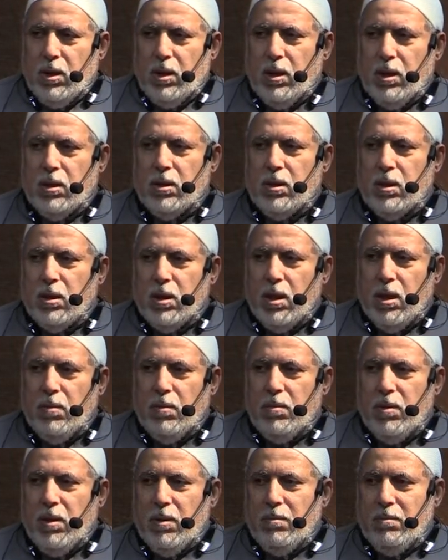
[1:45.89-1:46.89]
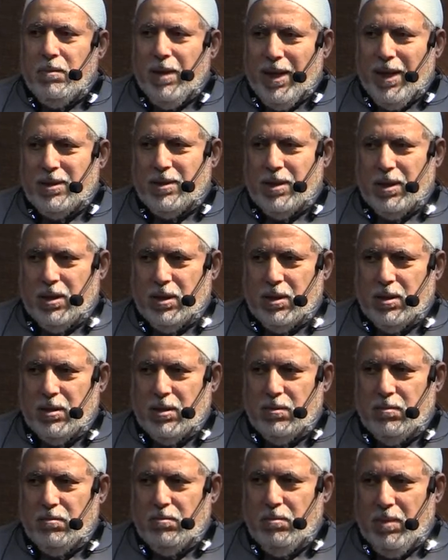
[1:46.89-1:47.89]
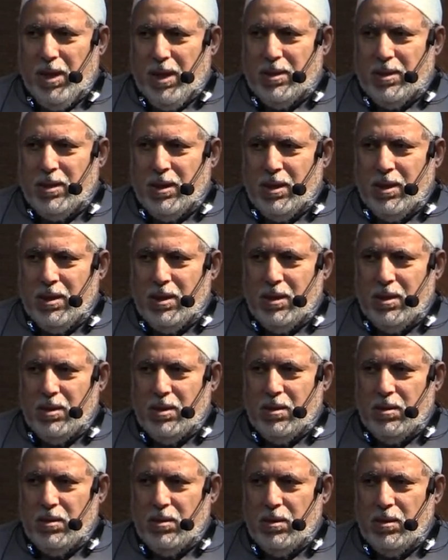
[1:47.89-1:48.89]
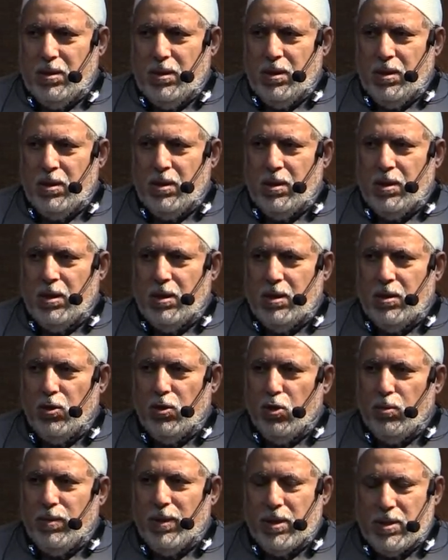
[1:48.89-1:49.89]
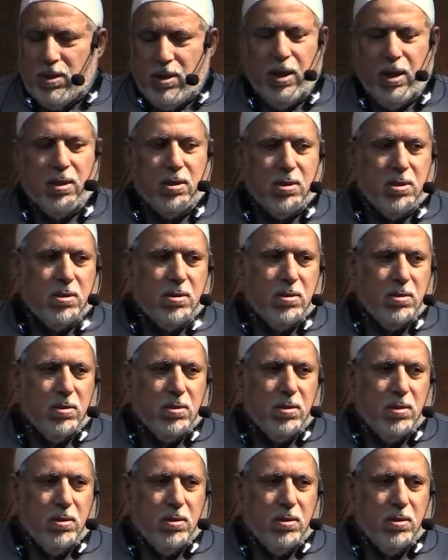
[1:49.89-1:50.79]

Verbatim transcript: ended up melting, melting in the global sense,